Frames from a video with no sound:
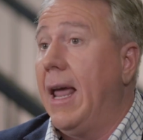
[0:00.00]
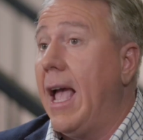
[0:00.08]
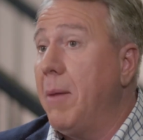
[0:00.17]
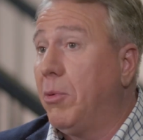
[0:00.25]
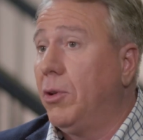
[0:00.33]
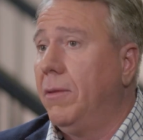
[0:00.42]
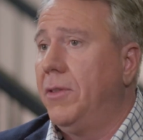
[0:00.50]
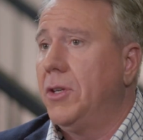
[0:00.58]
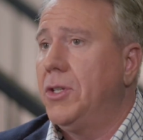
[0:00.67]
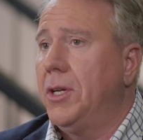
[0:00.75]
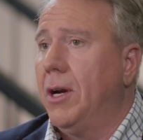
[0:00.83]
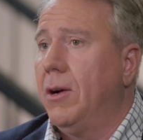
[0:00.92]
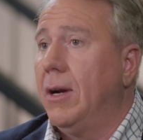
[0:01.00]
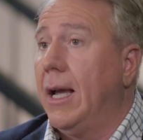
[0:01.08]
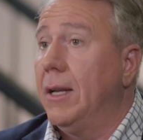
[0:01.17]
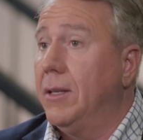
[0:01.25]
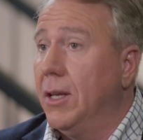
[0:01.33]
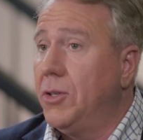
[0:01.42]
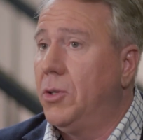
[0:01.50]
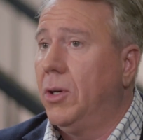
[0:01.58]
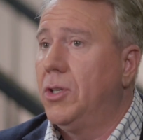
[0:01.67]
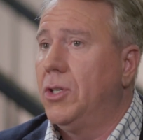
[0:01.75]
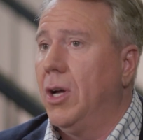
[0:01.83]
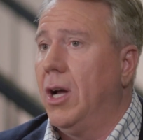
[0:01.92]
April of this year, a
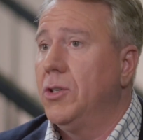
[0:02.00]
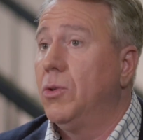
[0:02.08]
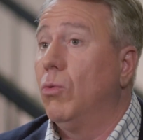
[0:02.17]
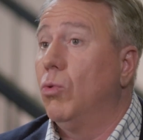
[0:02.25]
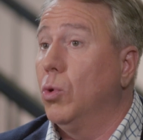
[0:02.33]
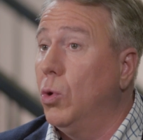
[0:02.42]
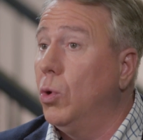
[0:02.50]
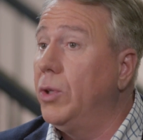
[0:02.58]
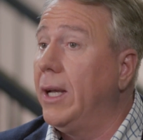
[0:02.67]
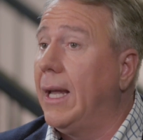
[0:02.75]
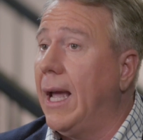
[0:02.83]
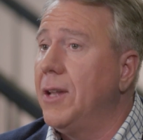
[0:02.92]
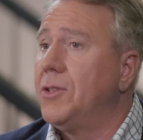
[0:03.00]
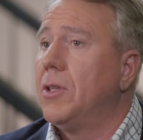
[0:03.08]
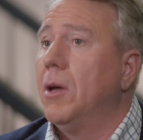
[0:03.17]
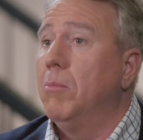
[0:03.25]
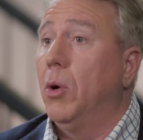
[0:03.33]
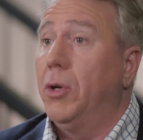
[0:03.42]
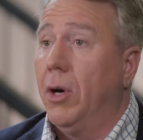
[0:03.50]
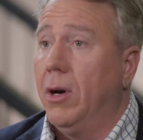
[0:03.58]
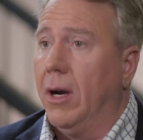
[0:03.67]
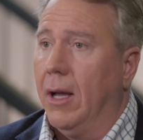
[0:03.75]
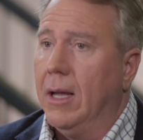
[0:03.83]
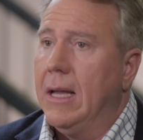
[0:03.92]
district judge ruled against
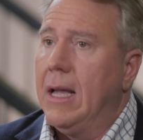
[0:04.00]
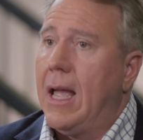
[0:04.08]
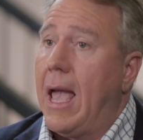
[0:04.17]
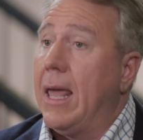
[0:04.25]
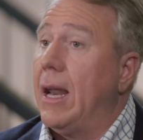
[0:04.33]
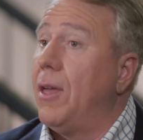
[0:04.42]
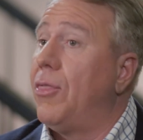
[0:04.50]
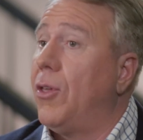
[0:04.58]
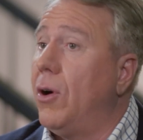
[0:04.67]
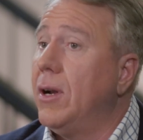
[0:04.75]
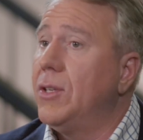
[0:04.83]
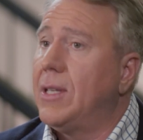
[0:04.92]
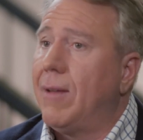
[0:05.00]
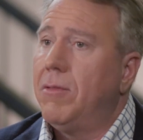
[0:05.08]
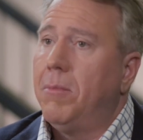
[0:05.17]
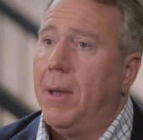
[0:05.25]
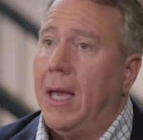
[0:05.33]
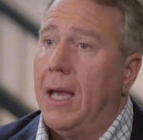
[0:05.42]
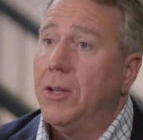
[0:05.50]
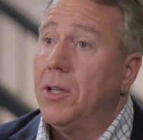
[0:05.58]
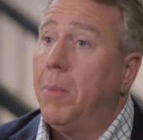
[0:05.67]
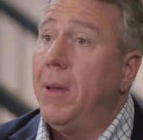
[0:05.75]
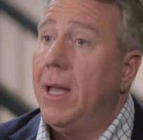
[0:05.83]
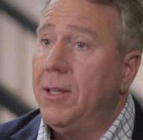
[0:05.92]
Moderna and a 37-page
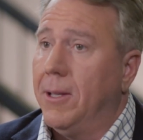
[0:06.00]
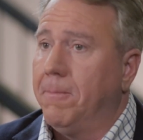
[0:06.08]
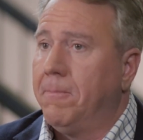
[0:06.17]
opinion.